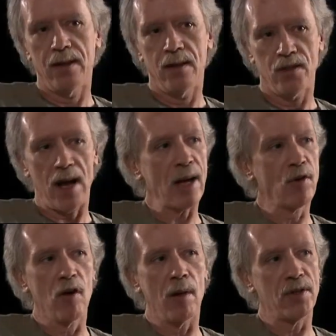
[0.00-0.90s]
See, I
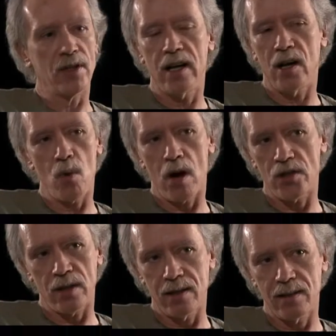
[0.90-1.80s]
grew up as a kid
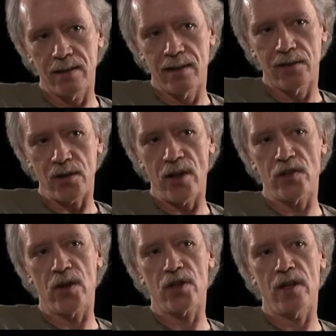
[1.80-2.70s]
watching
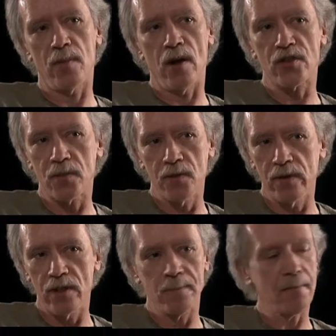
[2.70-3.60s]
science fiction and monster
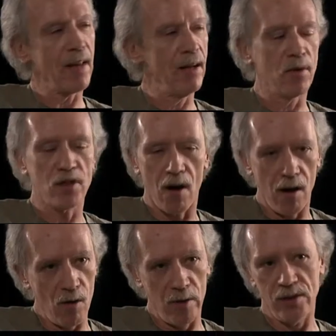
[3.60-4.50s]
movies, and it was
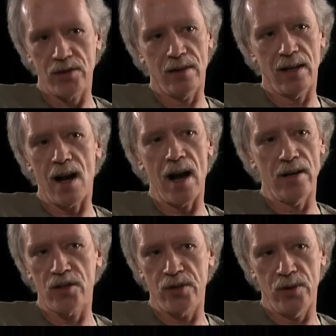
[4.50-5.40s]
always a guy
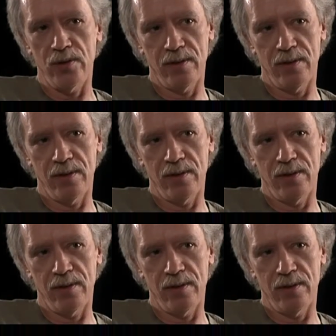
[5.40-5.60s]
in a suit.